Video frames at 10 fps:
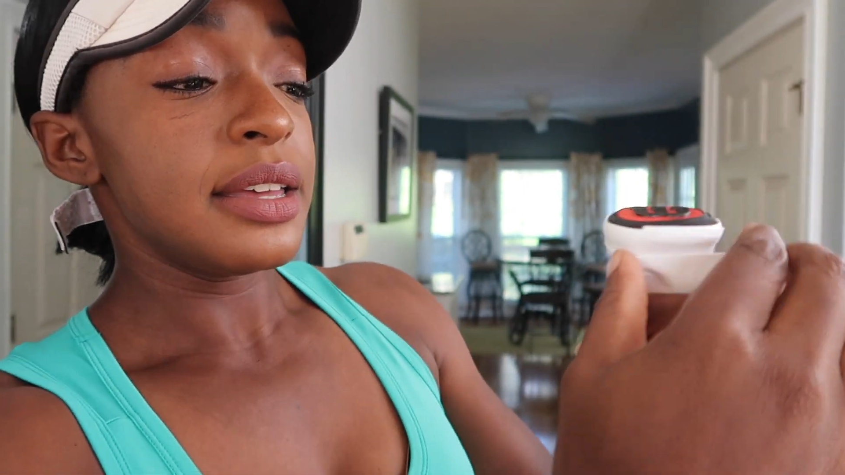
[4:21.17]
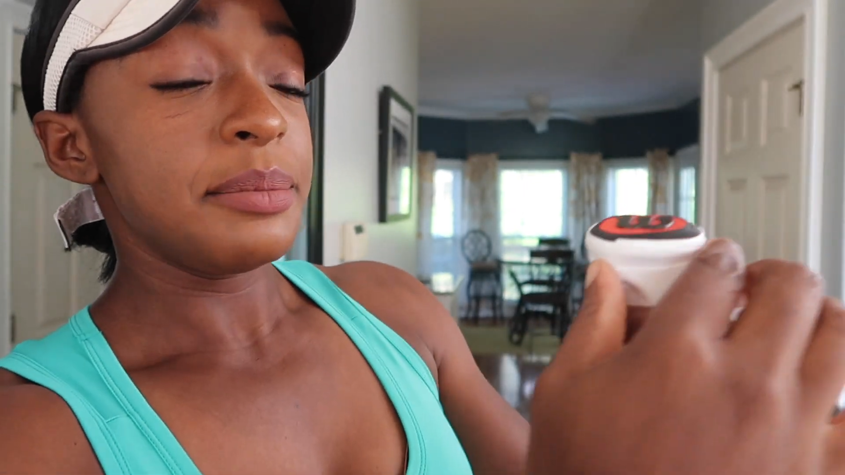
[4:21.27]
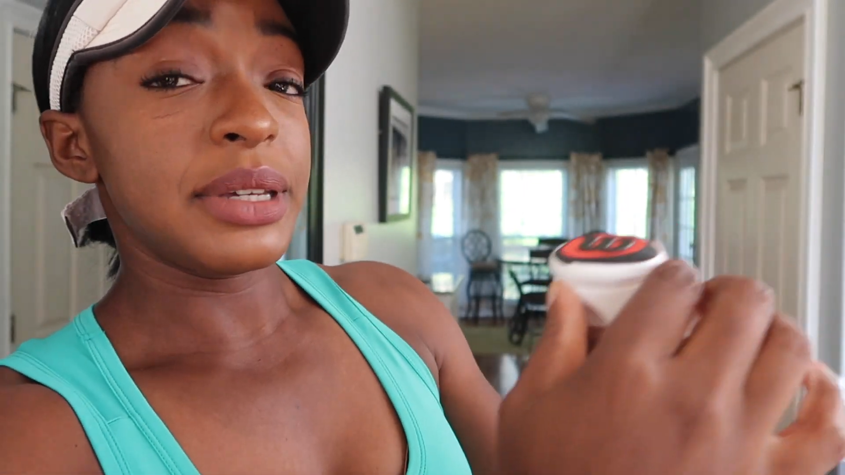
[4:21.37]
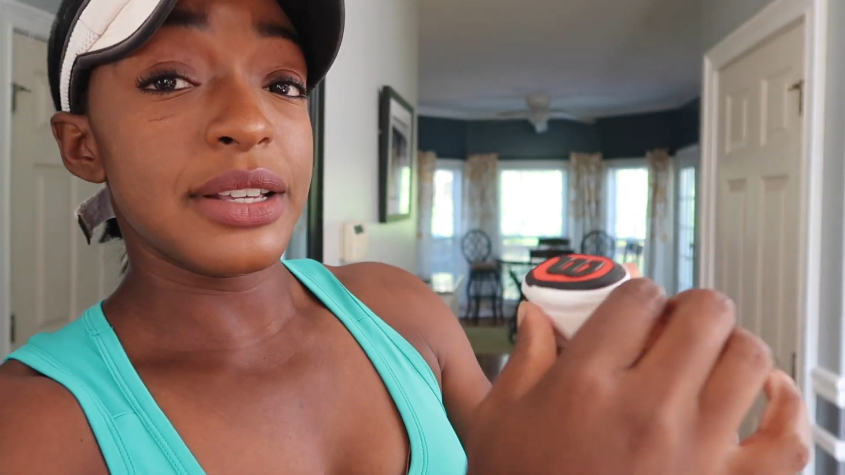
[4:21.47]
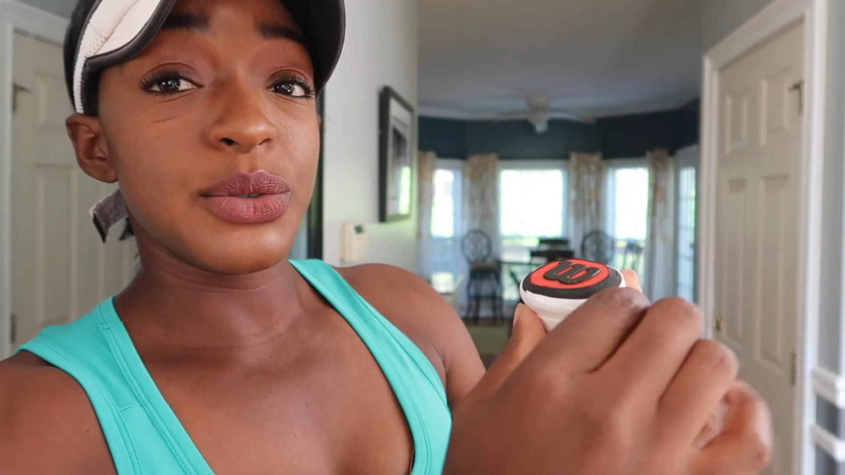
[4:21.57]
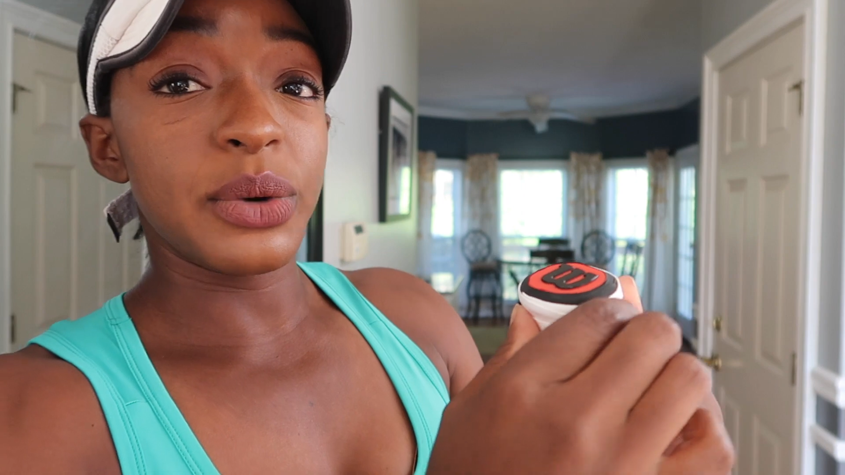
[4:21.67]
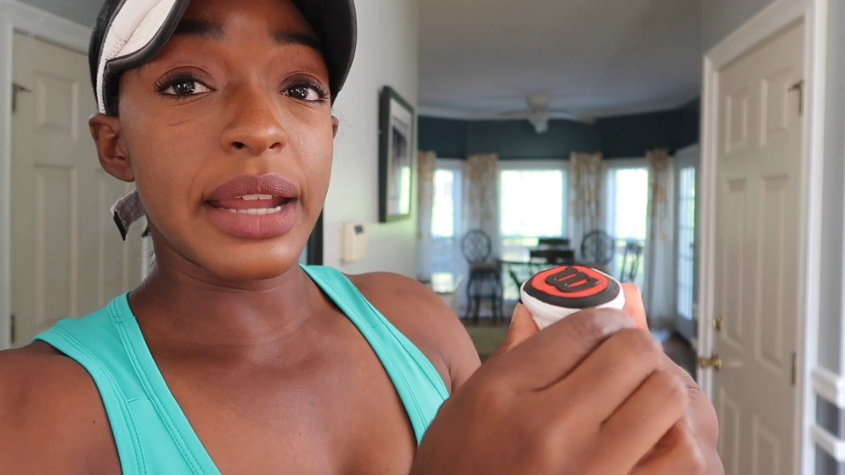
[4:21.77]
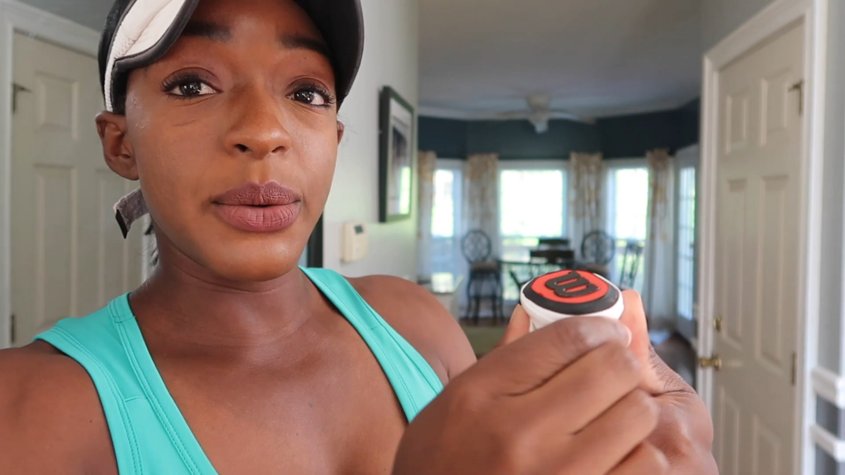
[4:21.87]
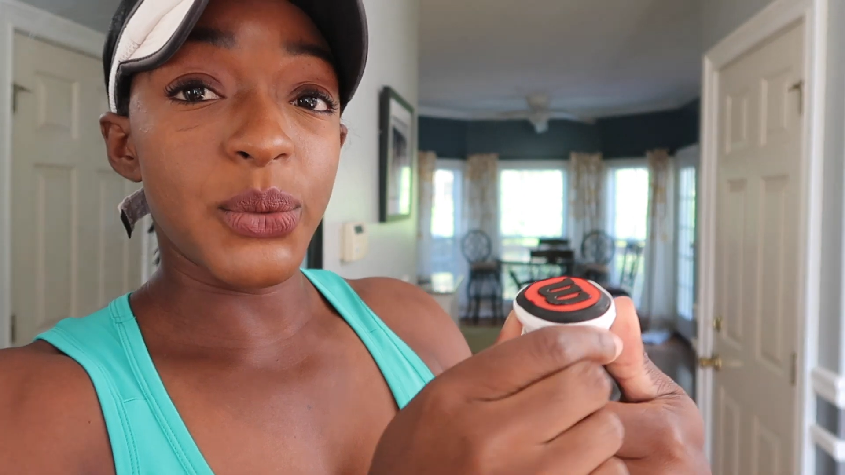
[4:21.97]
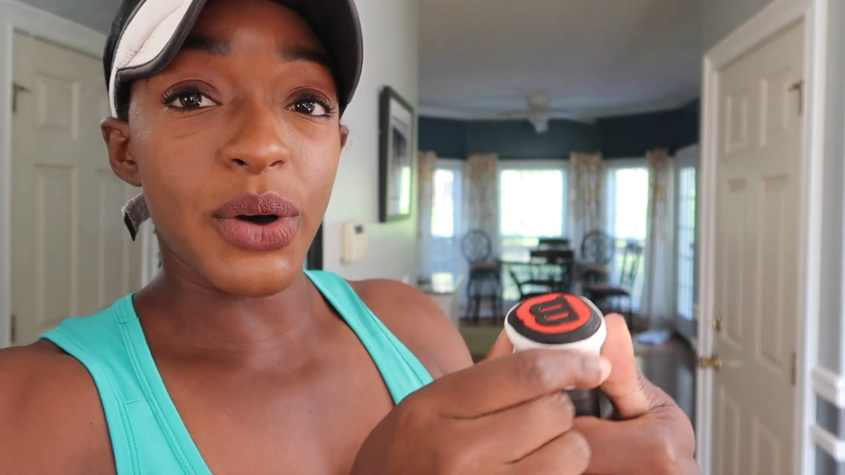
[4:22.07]
because what
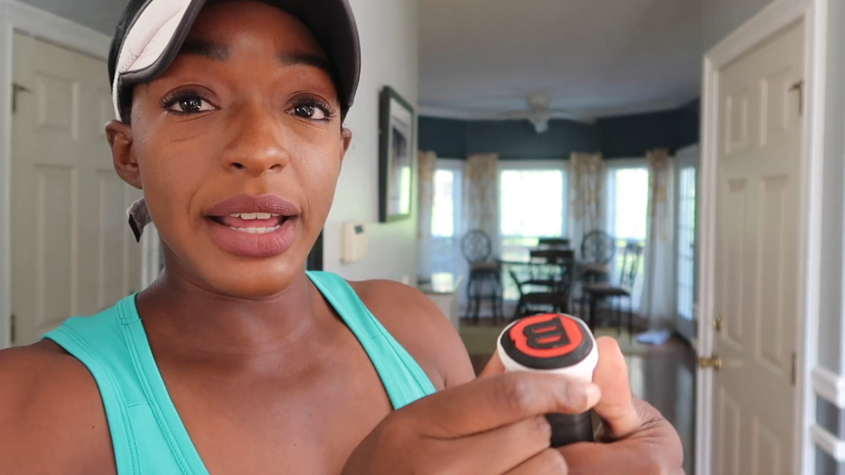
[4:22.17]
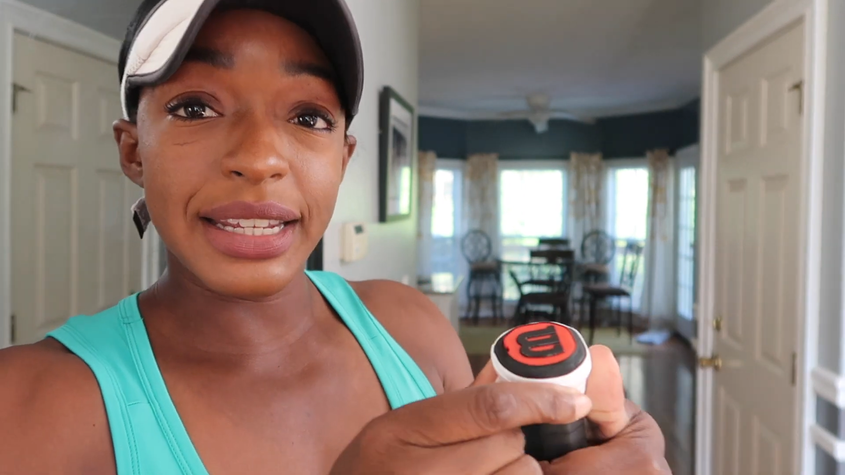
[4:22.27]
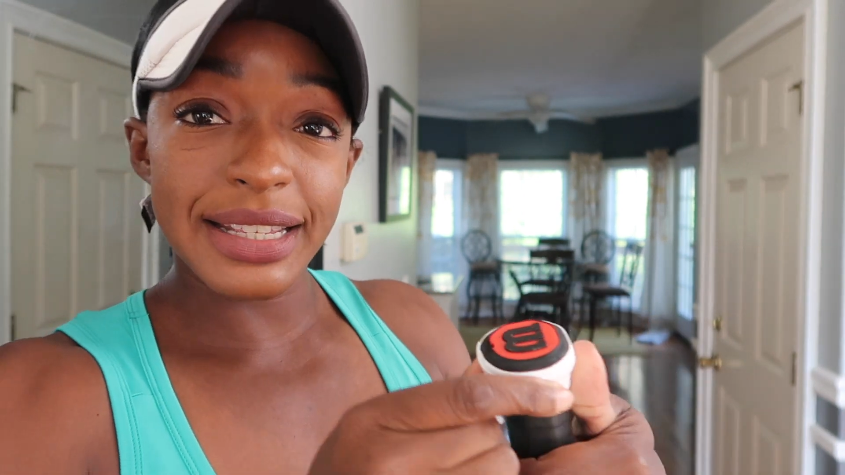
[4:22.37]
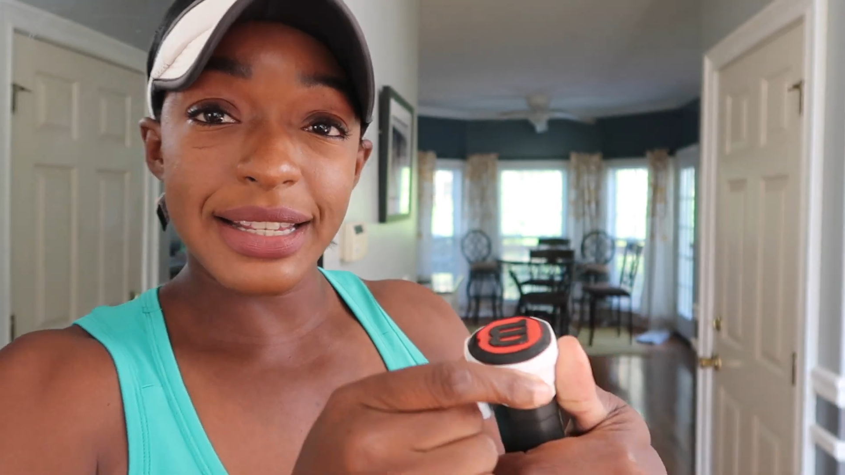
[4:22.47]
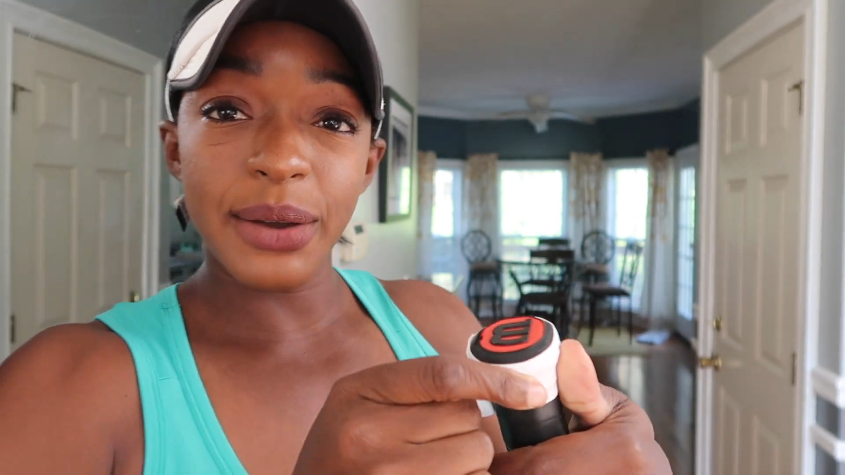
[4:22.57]
I want is